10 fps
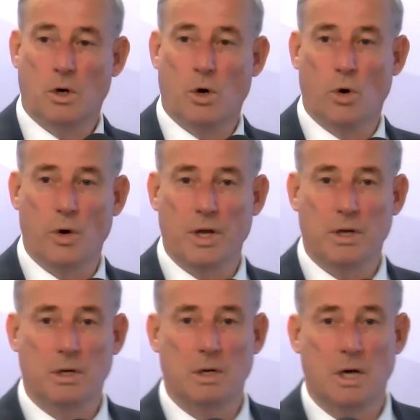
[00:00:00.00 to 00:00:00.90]
or
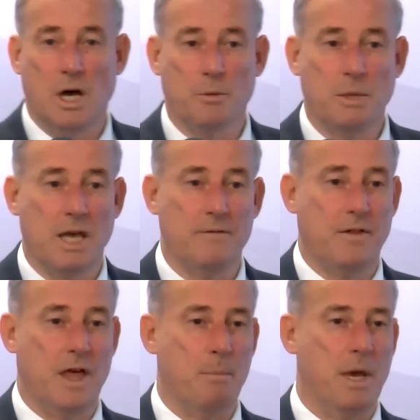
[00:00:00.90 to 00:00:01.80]
in home care for
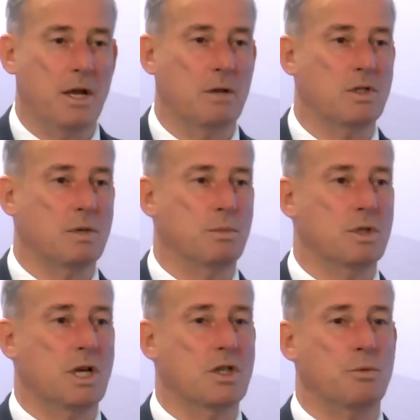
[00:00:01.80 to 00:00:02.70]
that matter. Some
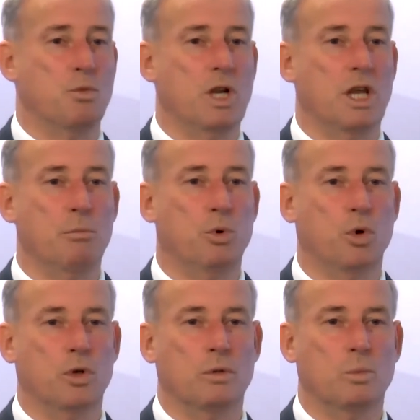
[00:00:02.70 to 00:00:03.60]
really
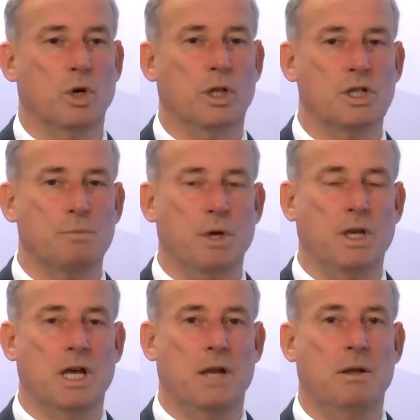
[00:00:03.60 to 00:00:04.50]
important work that's being
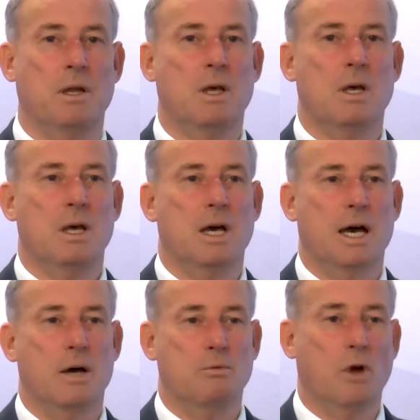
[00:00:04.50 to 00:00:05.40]
done
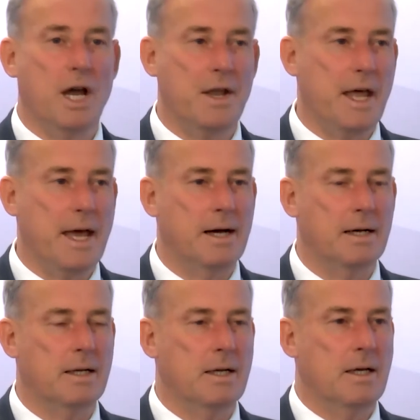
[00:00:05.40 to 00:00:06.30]
right now.
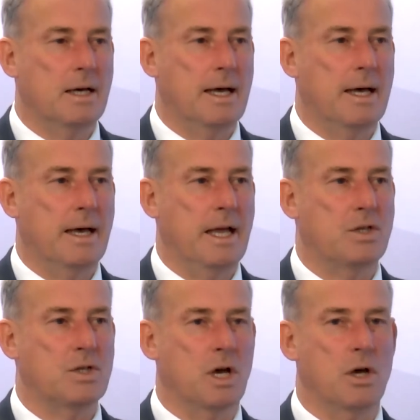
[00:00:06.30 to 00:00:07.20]
And
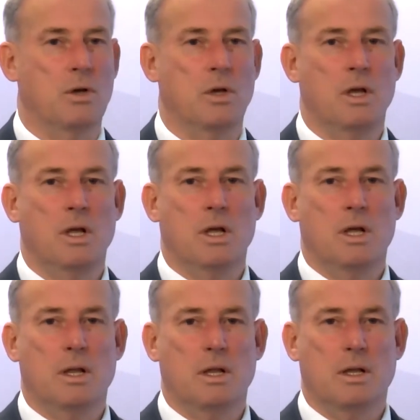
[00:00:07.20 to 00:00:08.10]
so
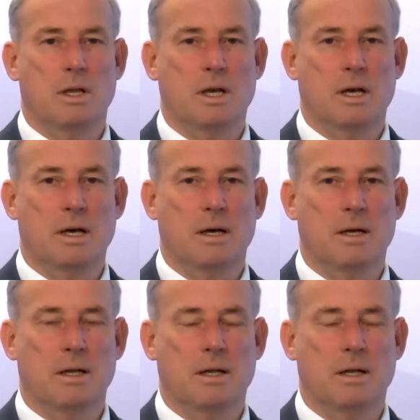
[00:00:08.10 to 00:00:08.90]
the